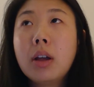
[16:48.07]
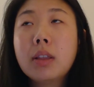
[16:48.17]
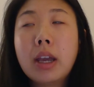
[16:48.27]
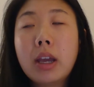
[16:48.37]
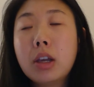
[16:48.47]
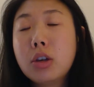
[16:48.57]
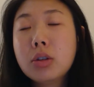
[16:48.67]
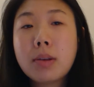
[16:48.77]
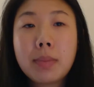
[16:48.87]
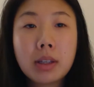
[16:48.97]
they
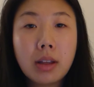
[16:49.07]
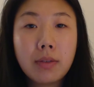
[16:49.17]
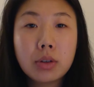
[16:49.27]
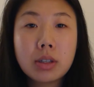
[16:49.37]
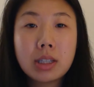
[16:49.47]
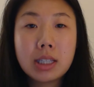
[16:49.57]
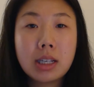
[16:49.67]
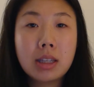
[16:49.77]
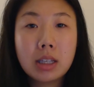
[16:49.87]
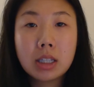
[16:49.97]
use a mid-level to
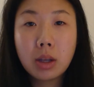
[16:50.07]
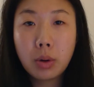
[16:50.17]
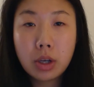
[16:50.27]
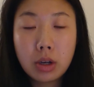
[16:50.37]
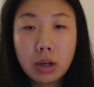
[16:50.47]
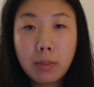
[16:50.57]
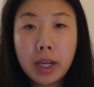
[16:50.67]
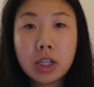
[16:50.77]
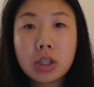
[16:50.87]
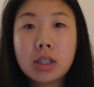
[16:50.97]
see these low acuity
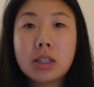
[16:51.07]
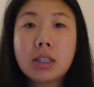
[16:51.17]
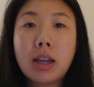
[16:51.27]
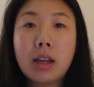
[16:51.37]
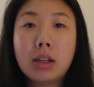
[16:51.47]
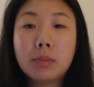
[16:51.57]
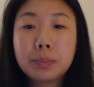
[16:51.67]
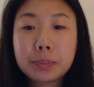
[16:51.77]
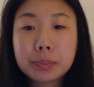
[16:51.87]
patients, and